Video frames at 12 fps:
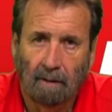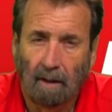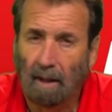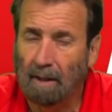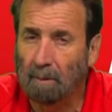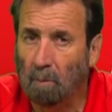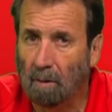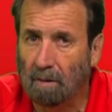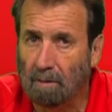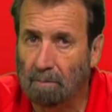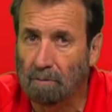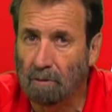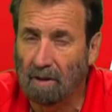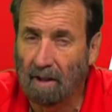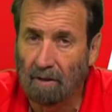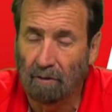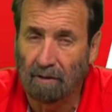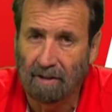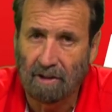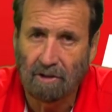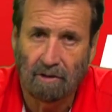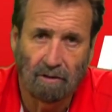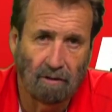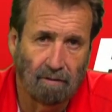Hi and welcome to another
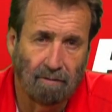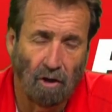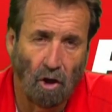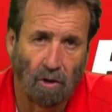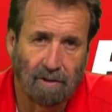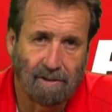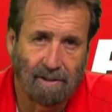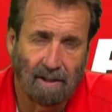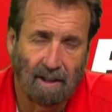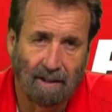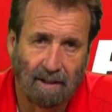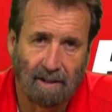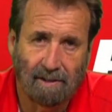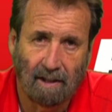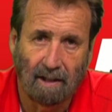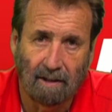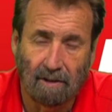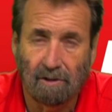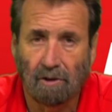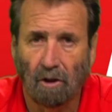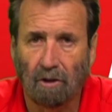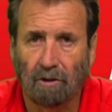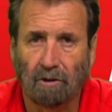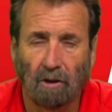edition of OnSide SA, the
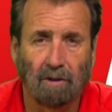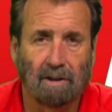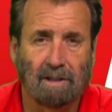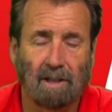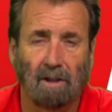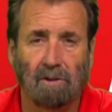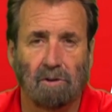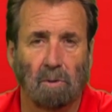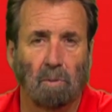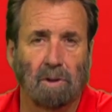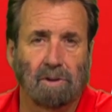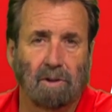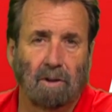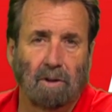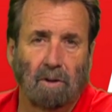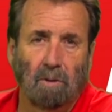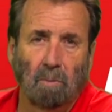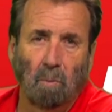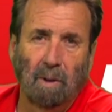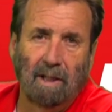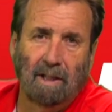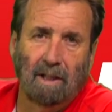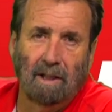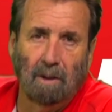soccer show that tells you what's going on
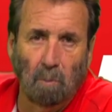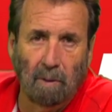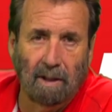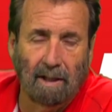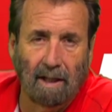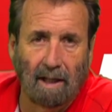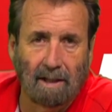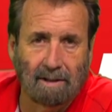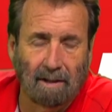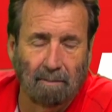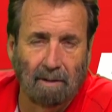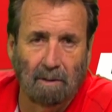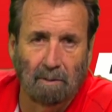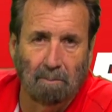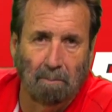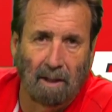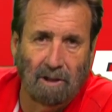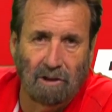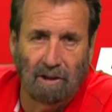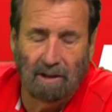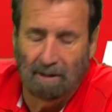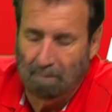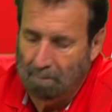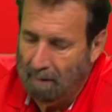week in and week out. I'm here with
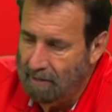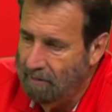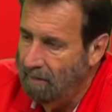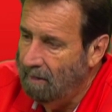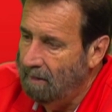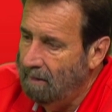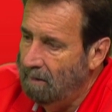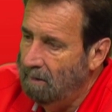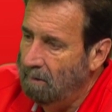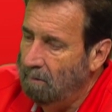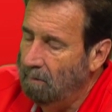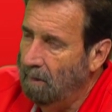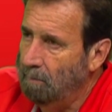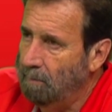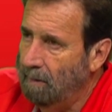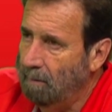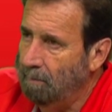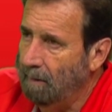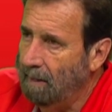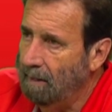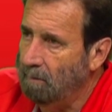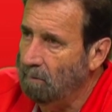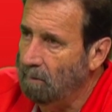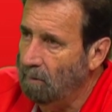Budgie, and Budge will open up
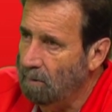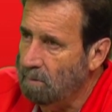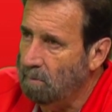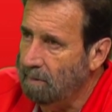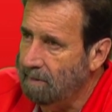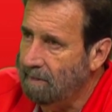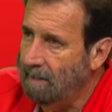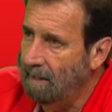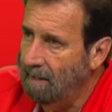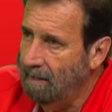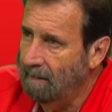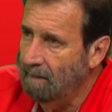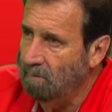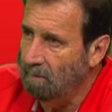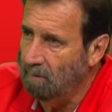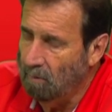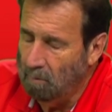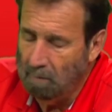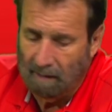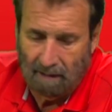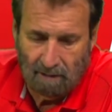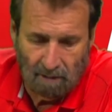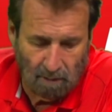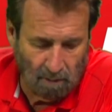again with last one standing as we normally
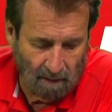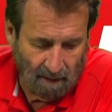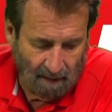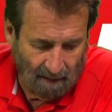do.